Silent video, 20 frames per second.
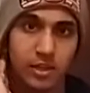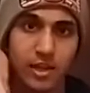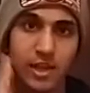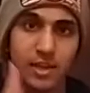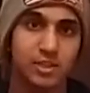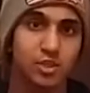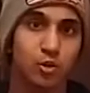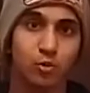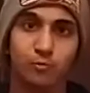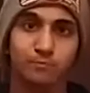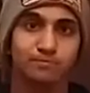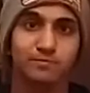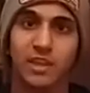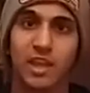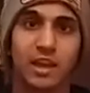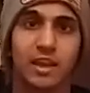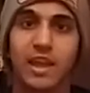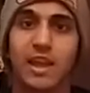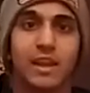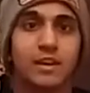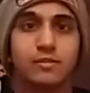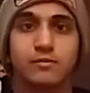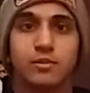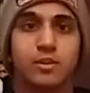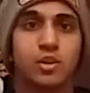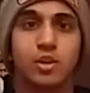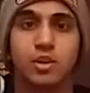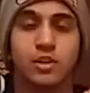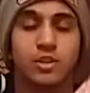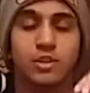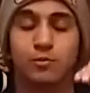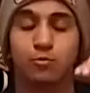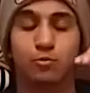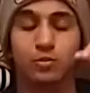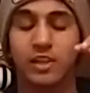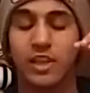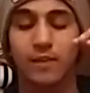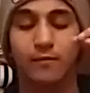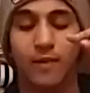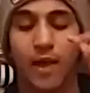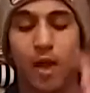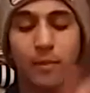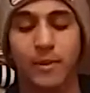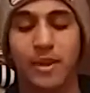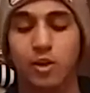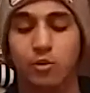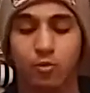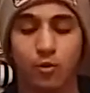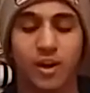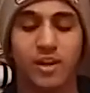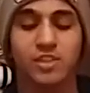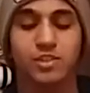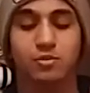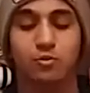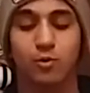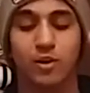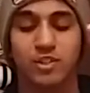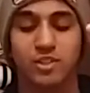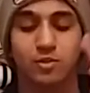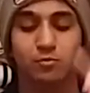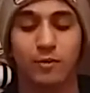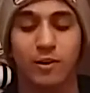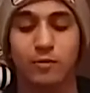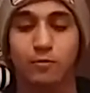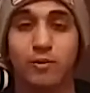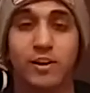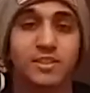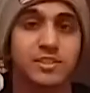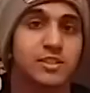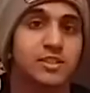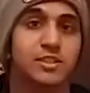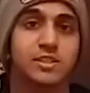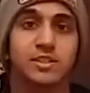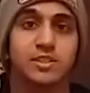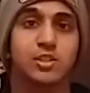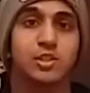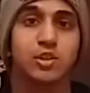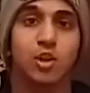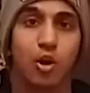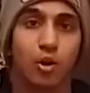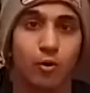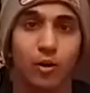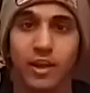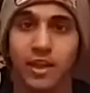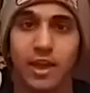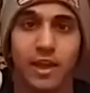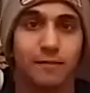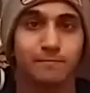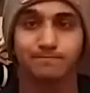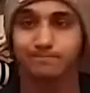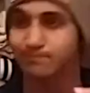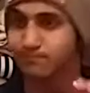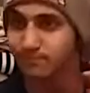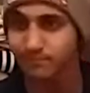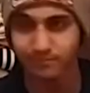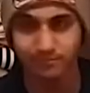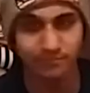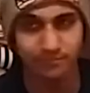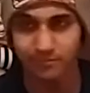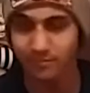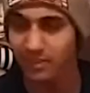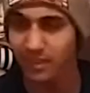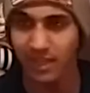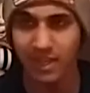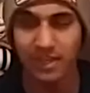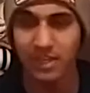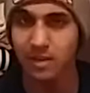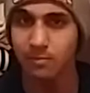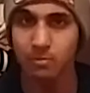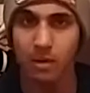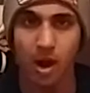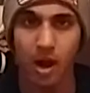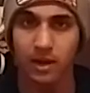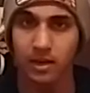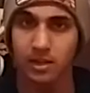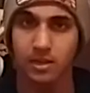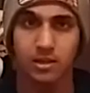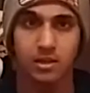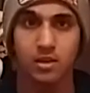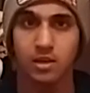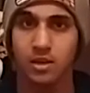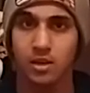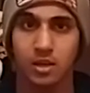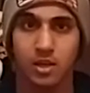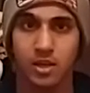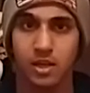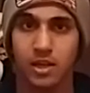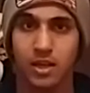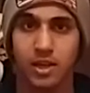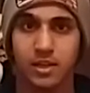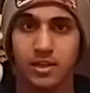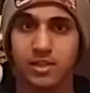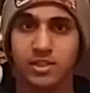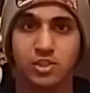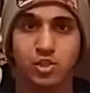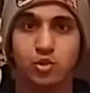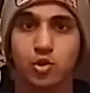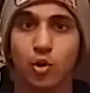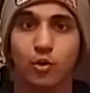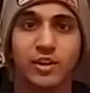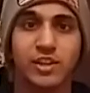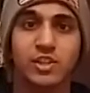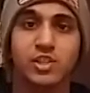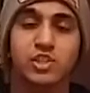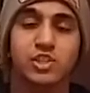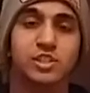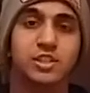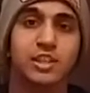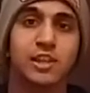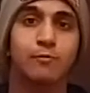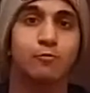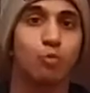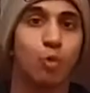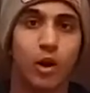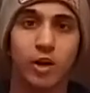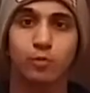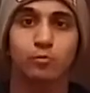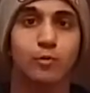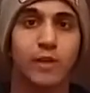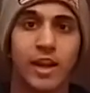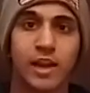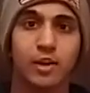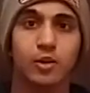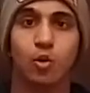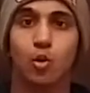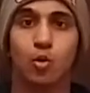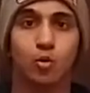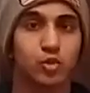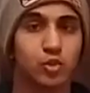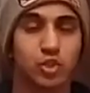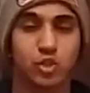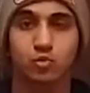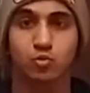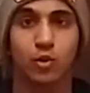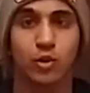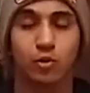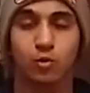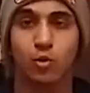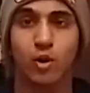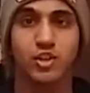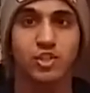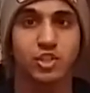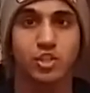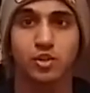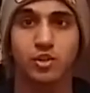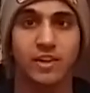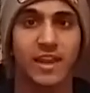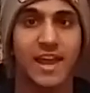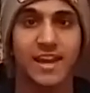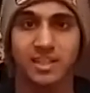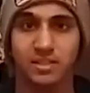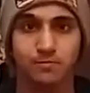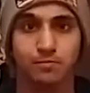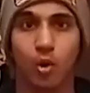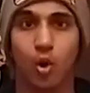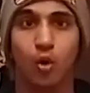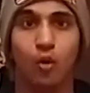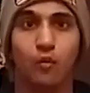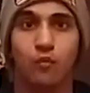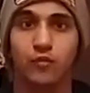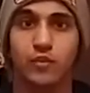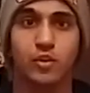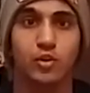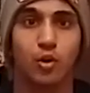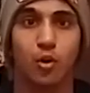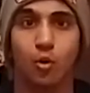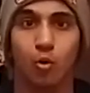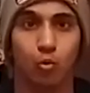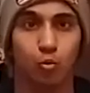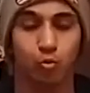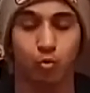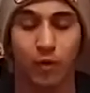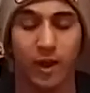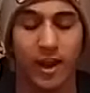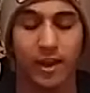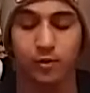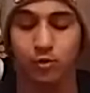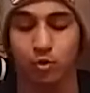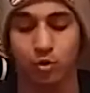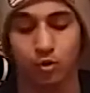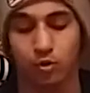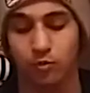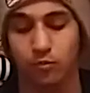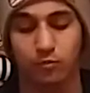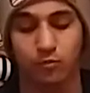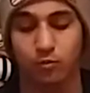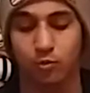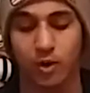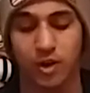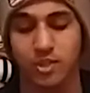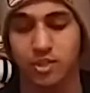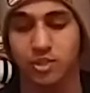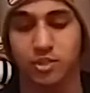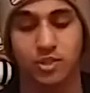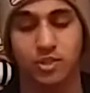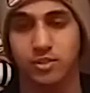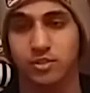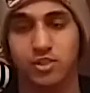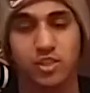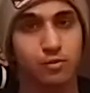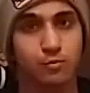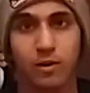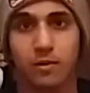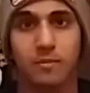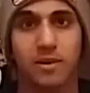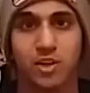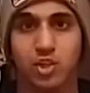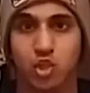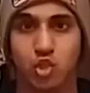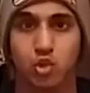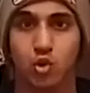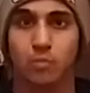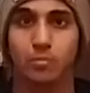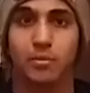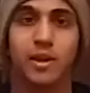Yeah, so, again, you can leave how many questions, rant requests, you know, again, anybody. You don't need to just leave one rant or just one question. You could ask both, you know, rant or question. Just want to make sure.